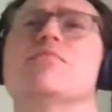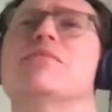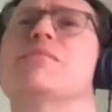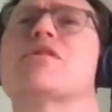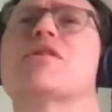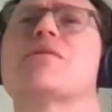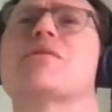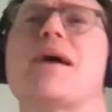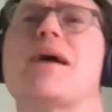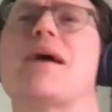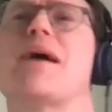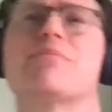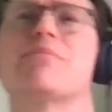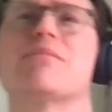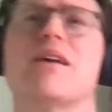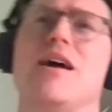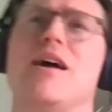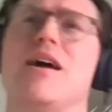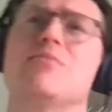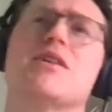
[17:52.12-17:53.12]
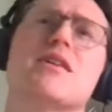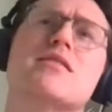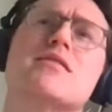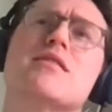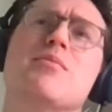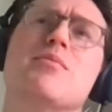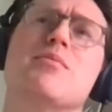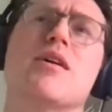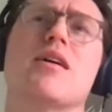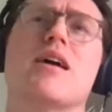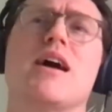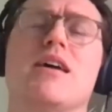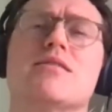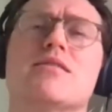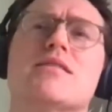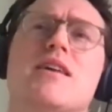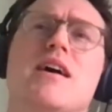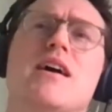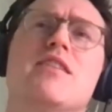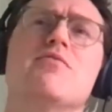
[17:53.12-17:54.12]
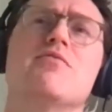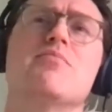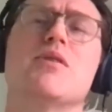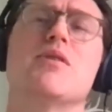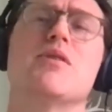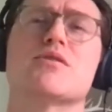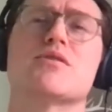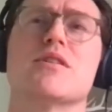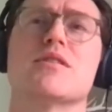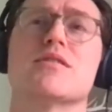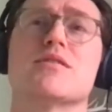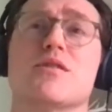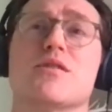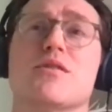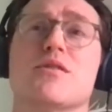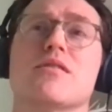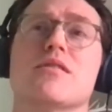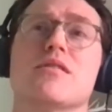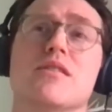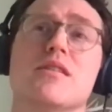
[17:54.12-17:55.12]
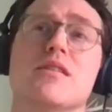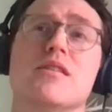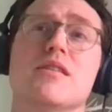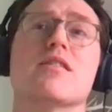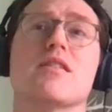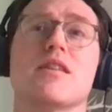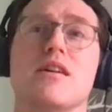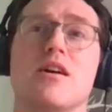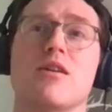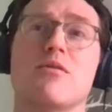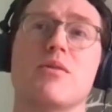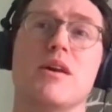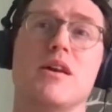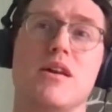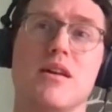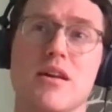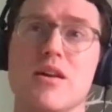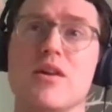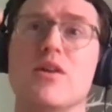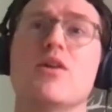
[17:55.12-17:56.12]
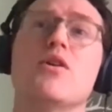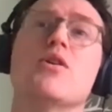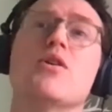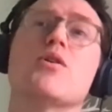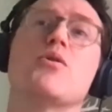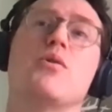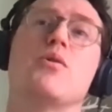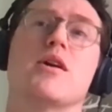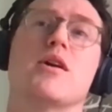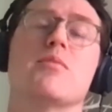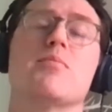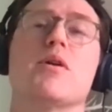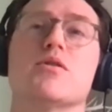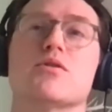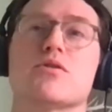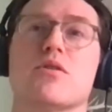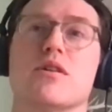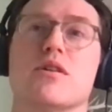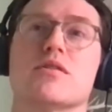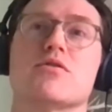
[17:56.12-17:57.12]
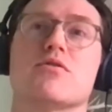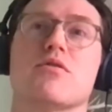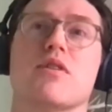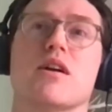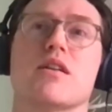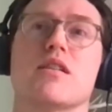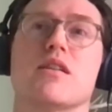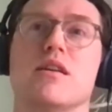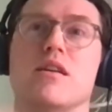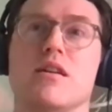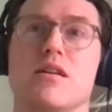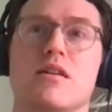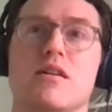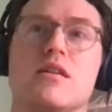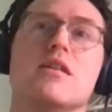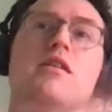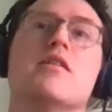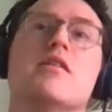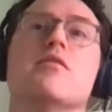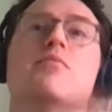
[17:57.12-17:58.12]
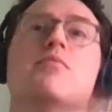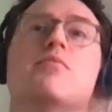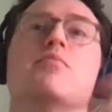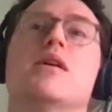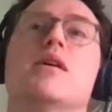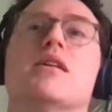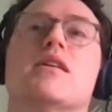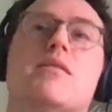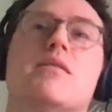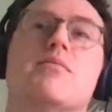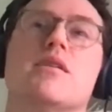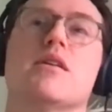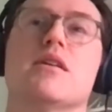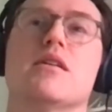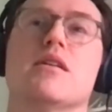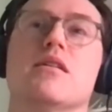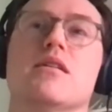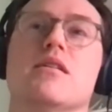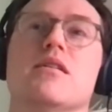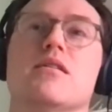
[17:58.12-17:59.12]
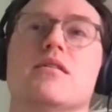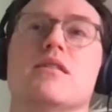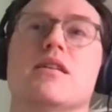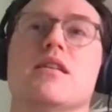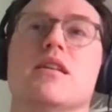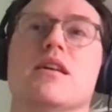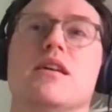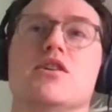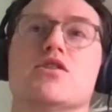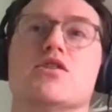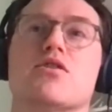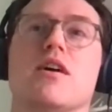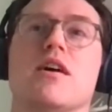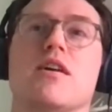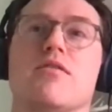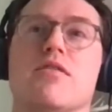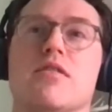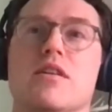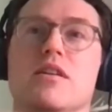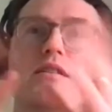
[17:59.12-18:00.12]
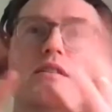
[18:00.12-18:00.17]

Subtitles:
memory mapped object somewhere outside of Postgres, or literally are we querying Postgres directly, building up the lineage graph and then